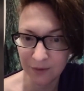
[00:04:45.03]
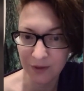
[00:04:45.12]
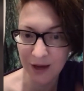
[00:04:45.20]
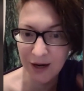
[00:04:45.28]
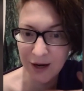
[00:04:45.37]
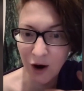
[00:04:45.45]

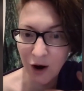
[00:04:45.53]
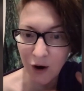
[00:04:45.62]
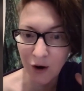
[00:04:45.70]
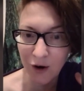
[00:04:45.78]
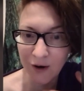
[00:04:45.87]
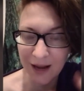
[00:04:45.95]
They
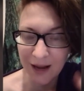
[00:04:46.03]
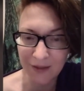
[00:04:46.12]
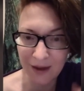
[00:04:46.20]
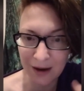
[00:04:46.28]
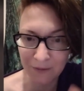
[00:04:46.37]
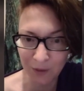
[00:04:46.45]
are getting
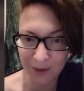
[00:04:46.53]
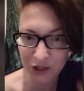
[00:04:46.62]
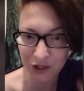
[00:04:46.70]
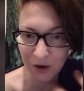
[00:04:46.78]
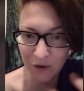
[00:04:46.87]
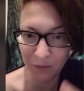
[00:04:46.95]
that
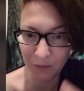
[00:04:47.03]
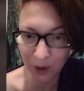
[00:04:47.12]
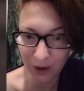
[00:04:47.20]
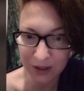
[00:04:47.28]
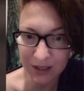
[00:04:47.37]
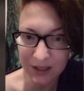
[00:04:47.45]
information out of
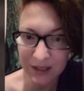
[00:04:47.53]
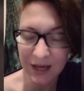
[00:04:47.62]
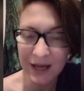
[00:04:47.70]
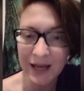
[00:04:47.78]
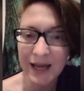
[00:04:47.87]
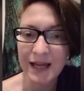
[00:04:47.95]
books
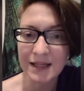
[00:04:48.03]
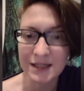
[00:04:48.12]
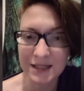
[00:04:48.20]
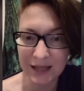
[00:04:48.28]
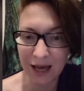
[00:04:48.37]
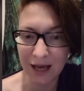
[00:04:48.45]

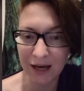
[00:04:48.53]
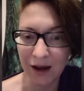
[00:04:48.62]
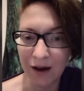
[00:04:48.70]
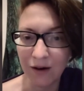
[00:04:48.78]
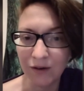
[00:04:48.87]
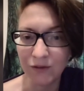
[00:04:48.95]

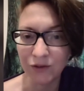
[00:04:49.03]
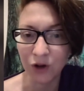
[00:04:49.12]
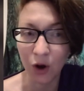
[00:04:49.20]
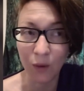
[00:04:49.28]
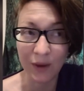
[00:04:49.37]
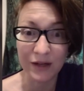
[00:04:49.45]
instead
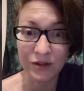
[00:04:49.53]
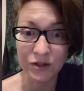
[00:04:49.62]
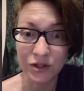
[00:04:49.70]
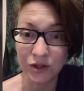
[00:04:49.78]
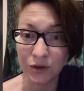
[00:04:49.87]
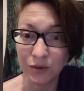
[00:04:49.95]
of
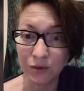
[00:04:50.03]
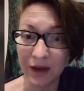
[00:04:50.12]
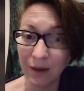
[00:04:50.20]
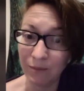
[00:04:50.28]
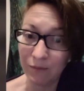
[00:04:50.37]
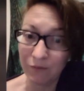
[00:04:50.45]
going to
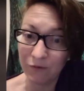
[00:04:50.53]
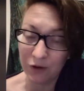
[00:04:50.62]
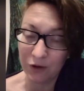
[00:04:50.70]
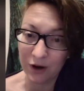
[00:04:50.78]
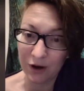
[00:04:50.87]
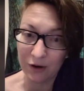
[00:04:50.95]
them
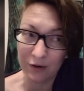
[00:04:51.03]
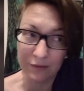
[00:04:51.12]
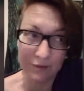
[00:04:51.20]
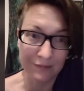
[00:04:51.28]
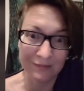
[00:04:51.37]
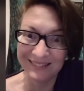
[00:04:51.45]
for their
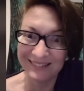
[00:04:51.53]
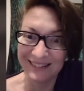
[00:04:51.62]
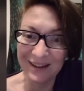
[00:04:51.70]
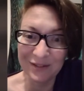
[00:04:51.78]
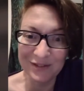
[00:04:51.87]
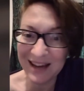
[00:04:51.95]

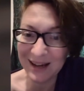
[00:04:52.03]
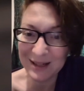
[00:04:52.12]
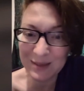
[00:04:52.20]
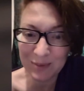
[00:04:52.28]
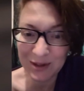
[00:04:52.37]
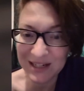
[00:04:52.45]
lived
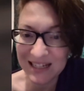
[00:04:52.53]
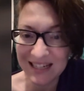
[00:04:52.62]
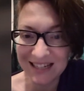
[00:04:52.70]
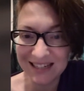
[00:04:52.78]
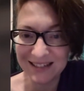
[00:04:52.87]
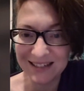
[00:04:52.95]

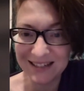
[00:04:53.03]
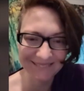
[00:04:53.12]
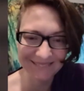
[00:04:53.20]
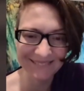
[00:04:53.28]
expertise.